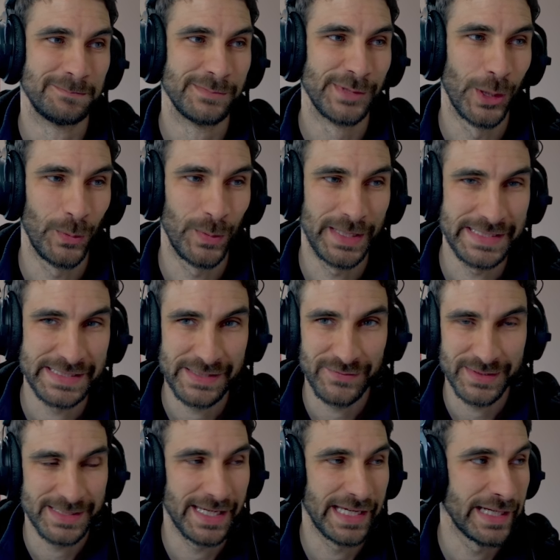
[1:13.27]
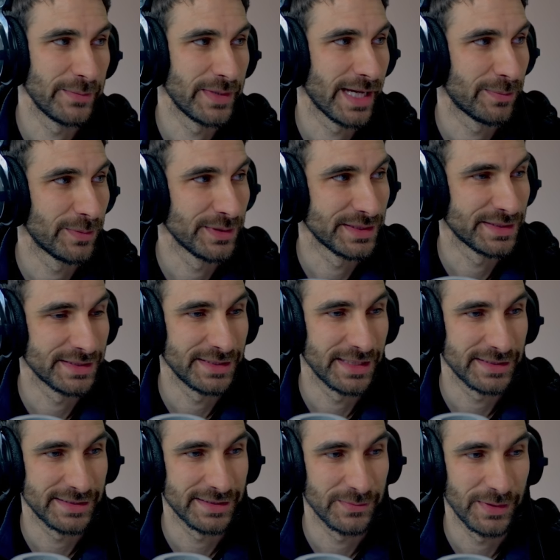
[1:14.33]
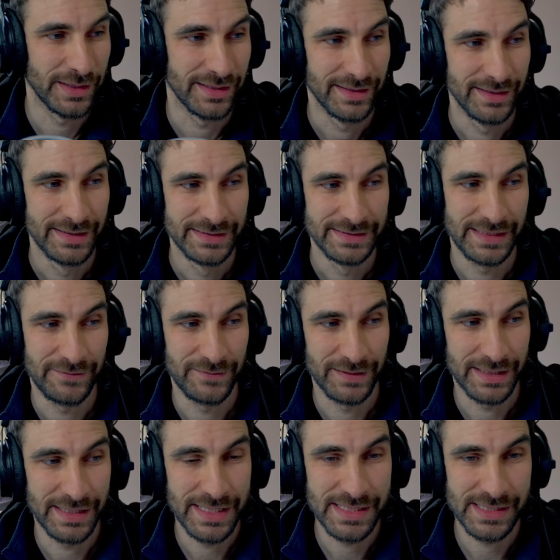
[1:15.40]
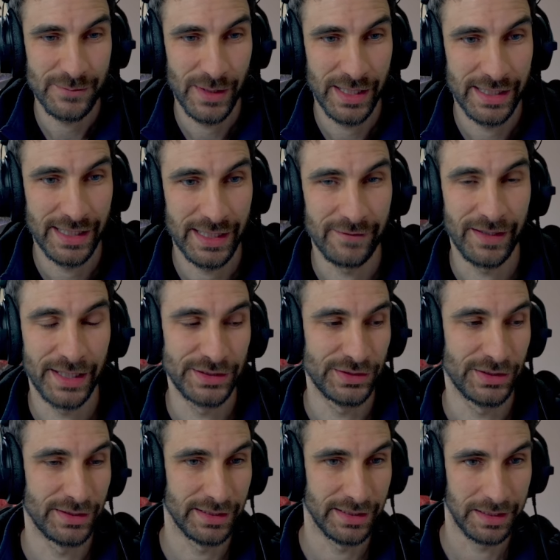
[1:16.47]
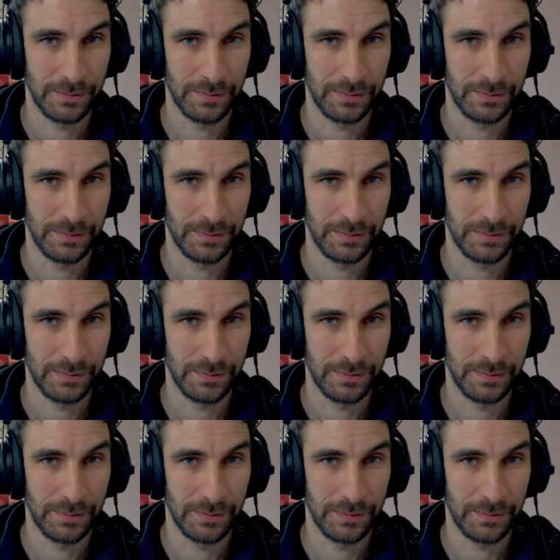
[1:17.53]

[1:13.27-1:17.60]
Nobody's ever taken me up on the suggestion, but it's definitely an easy way to get a Rangehood